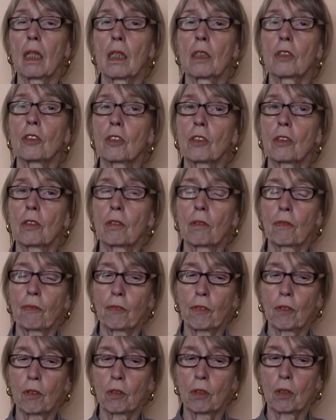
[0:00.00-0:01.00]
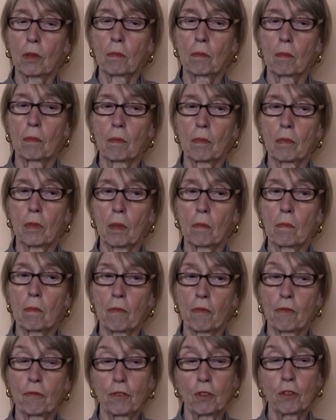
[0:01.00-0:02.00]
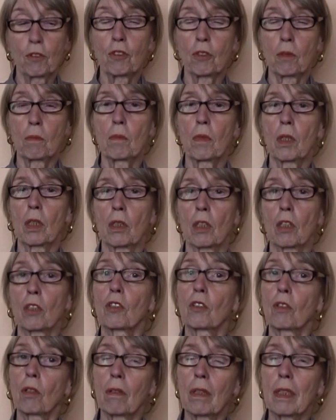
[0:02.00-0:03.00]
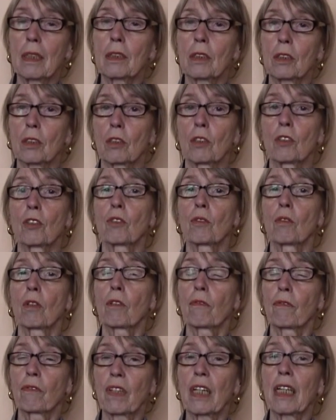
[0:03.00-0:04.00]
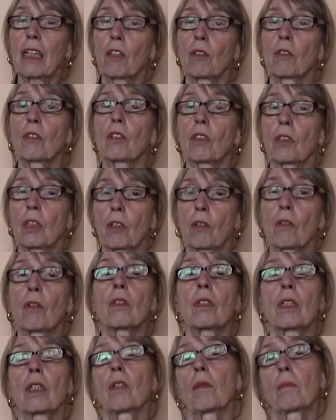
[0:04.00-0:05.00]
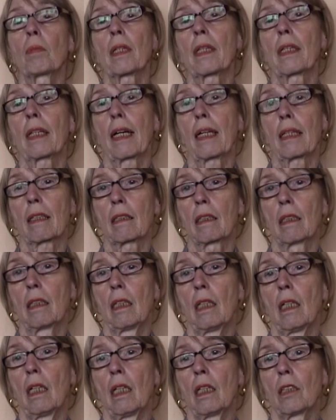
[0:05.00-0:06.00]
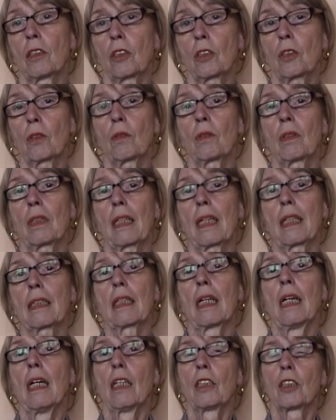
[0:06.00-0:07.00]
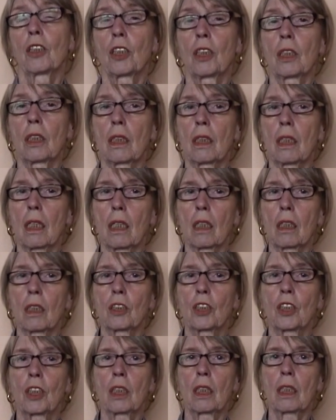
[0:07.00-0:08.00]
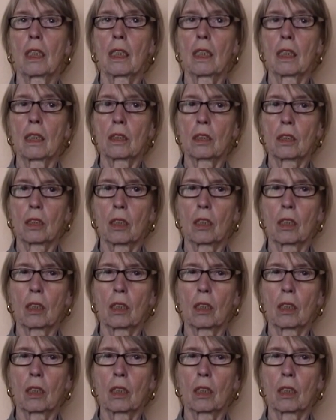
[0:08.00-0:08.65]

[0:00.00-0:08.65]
is for the future mother to listen to a very good recording about that, so that she is